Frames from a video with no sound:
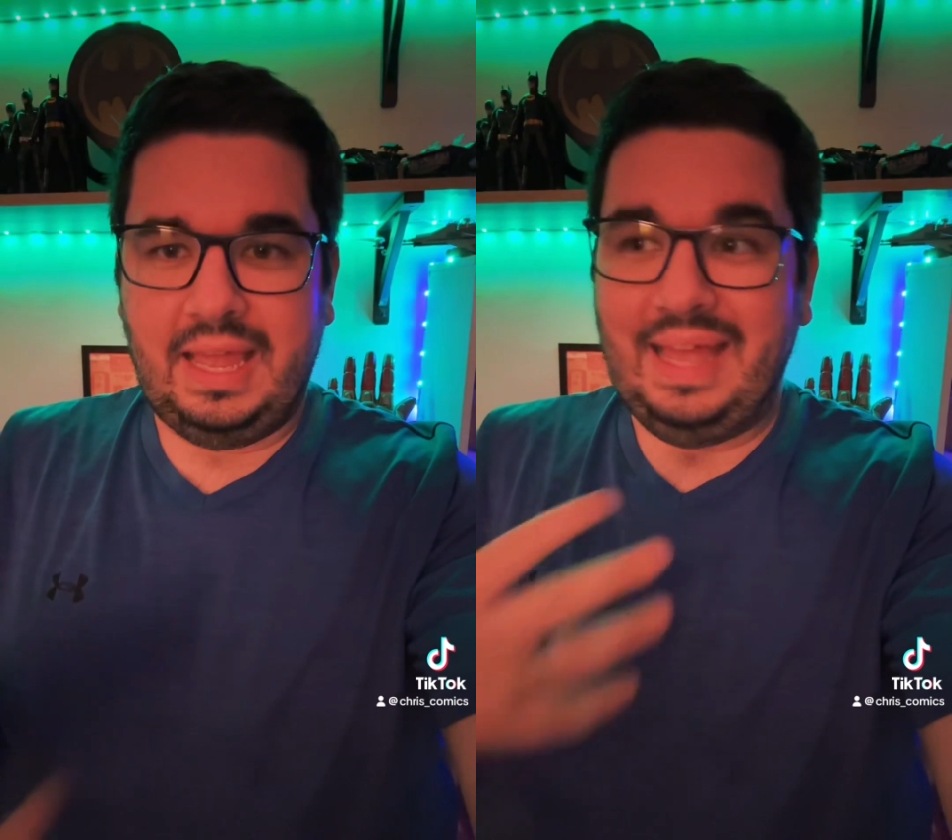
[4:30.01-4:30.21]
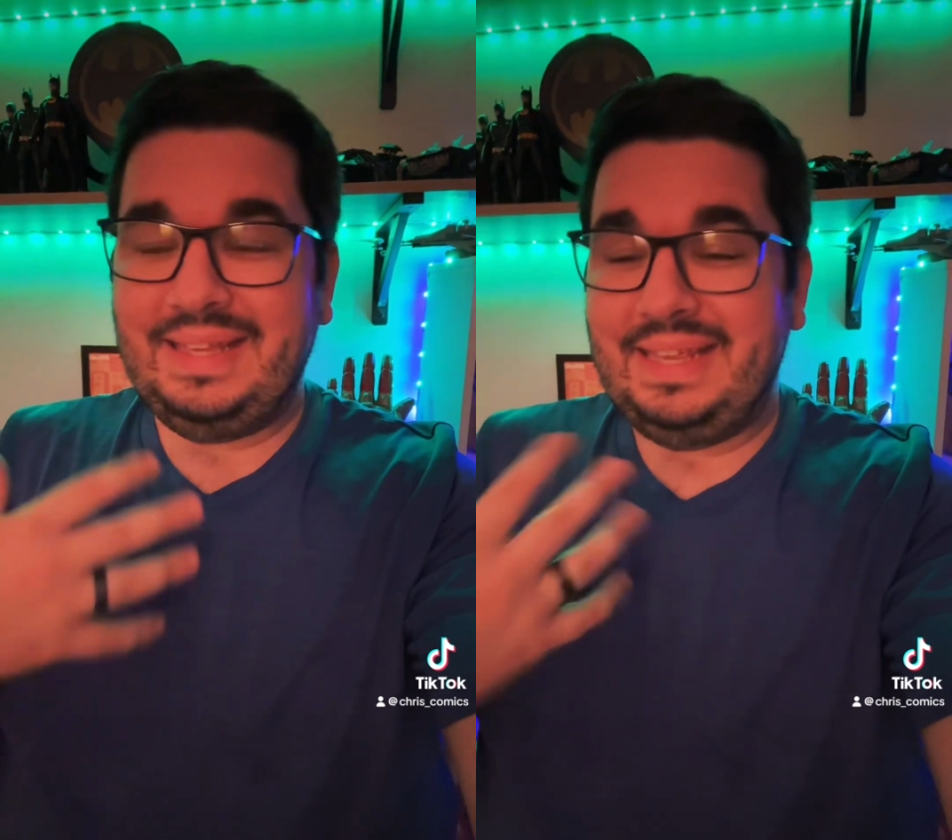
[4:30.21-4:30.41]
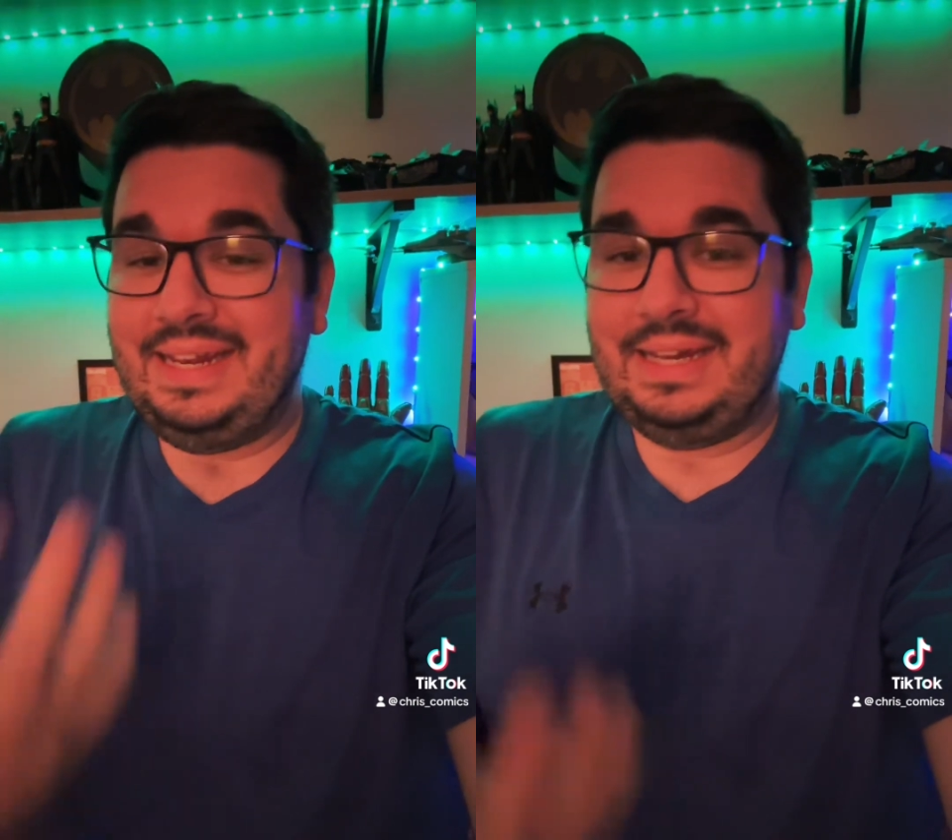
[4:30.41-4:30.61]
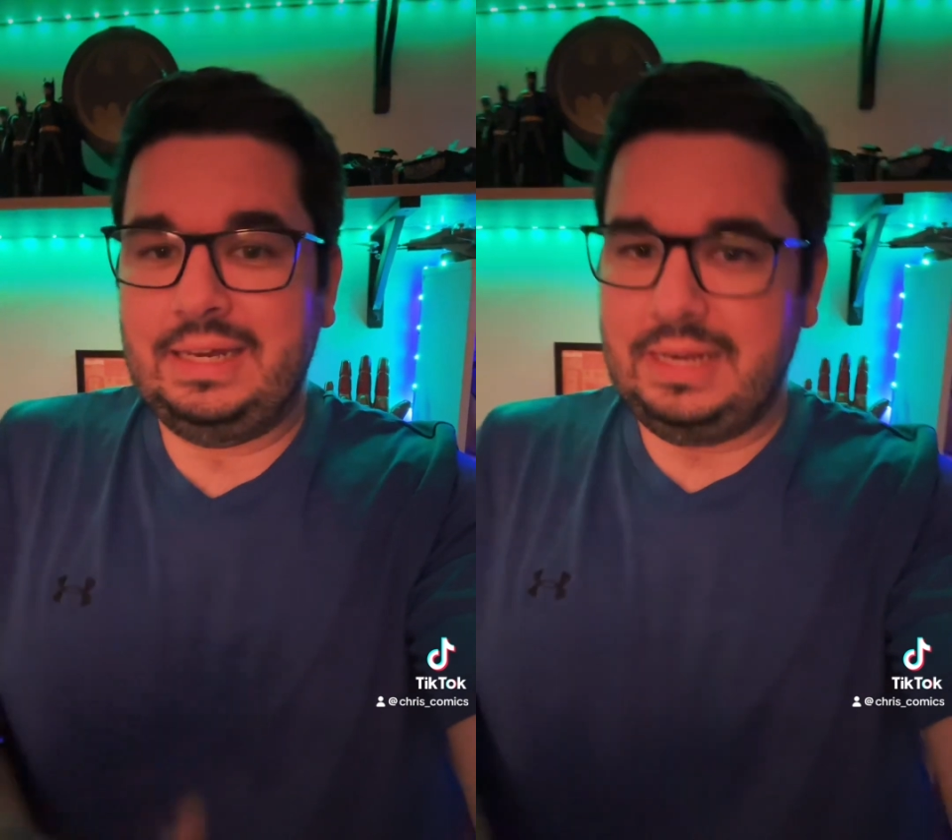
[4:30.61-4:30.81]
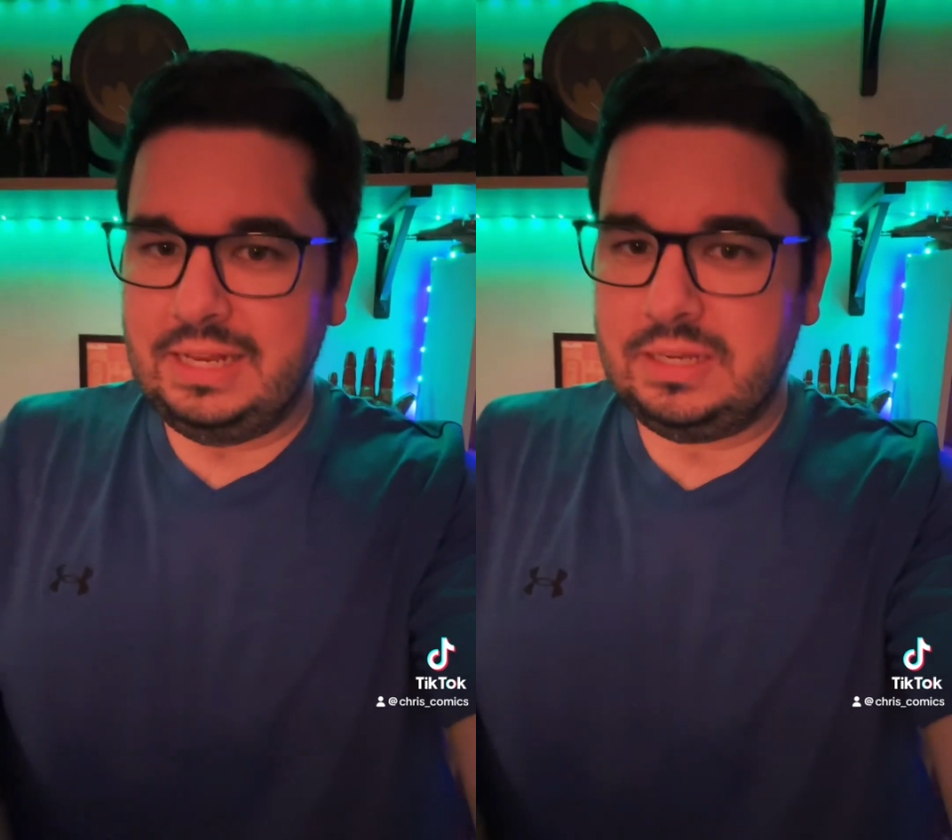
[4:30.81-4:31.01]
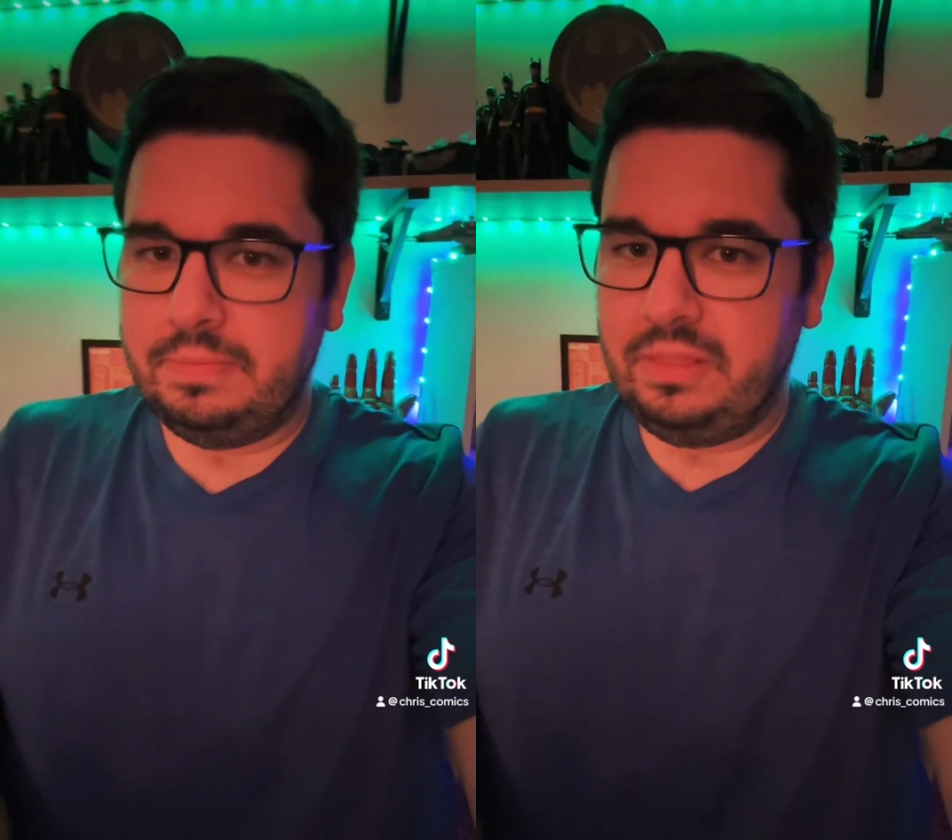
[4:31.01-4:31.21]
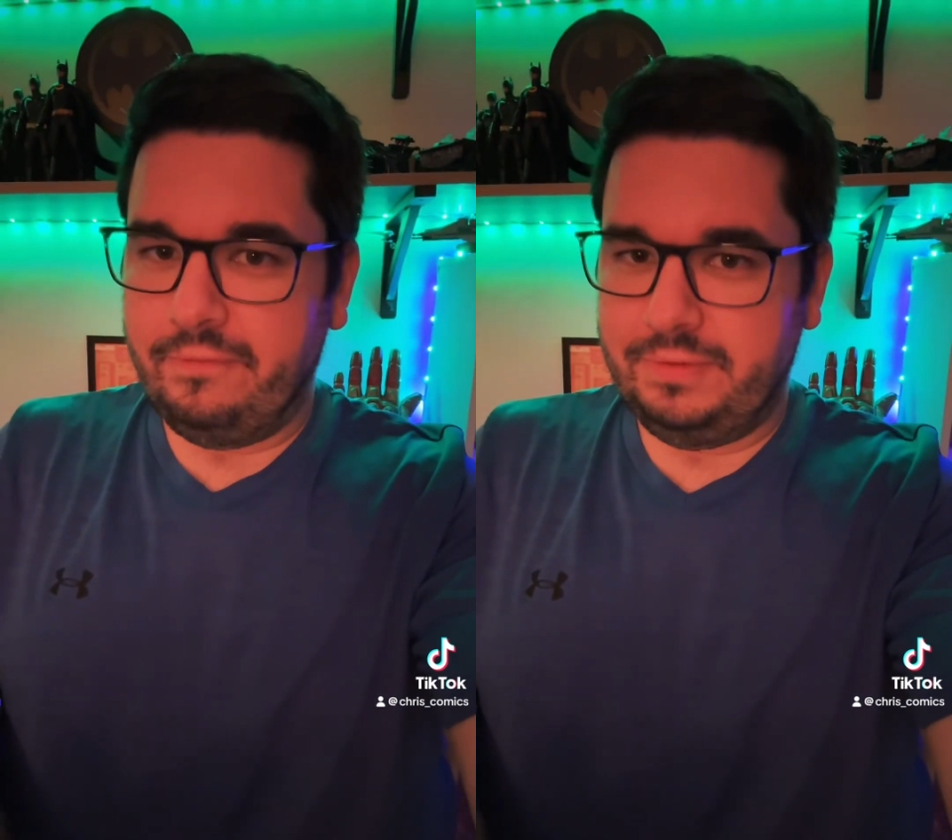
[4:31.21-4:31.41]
It didn't need to be the